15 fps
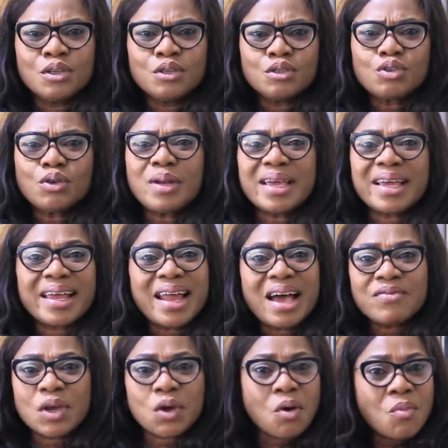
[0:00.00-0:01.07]
so they can
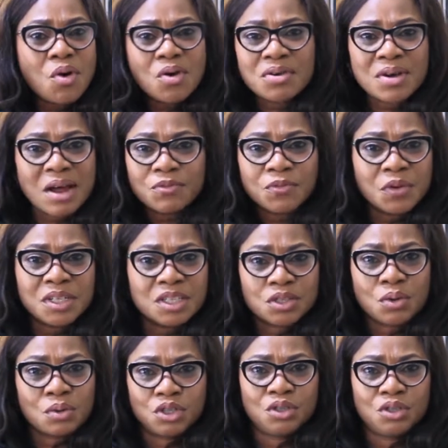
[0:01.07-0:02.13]
have a common ground for
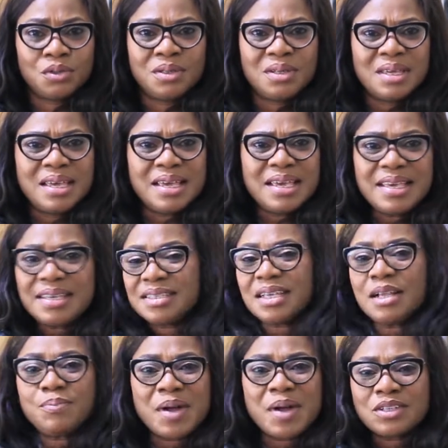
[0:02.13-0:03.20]
discussion. It's
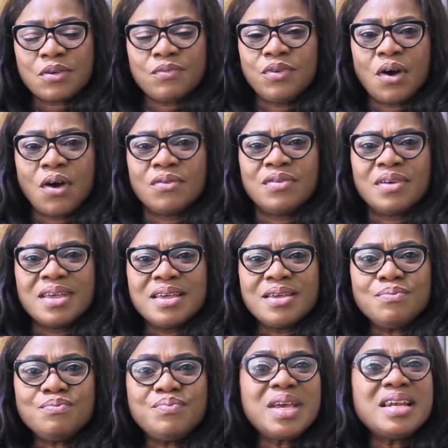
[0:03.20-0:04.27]
still part of love,
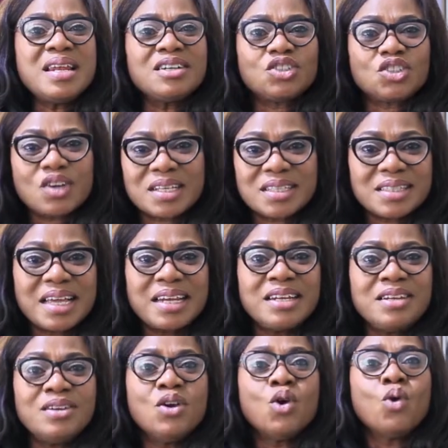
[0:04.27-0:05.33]
being interested
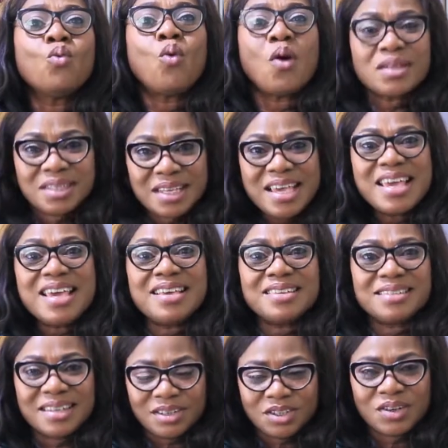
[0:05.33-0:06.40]
in what he
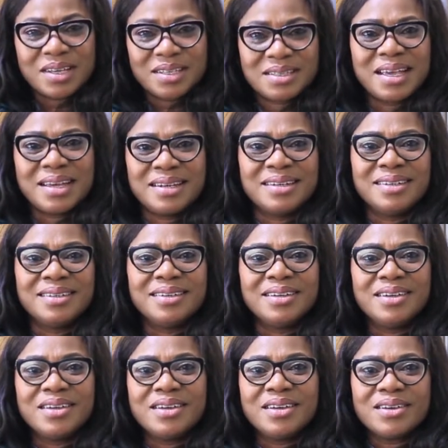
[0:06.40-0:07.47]
is interested in.
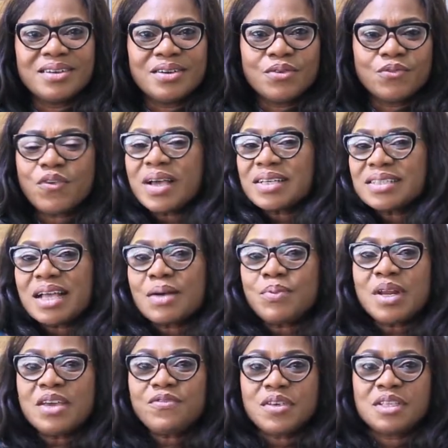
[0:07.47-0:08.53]
For
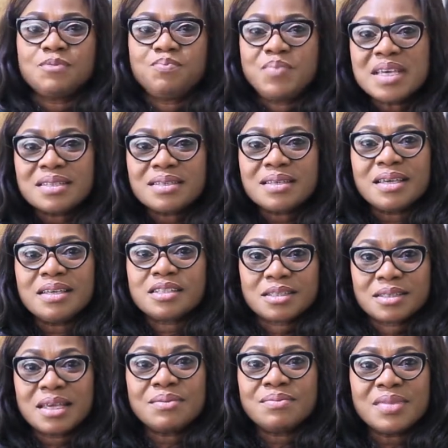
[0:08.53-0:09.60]
example, if his
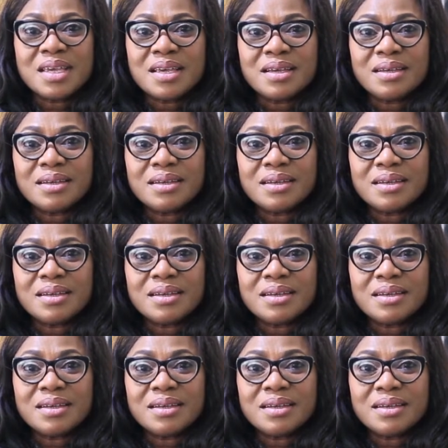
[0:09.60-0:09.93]
team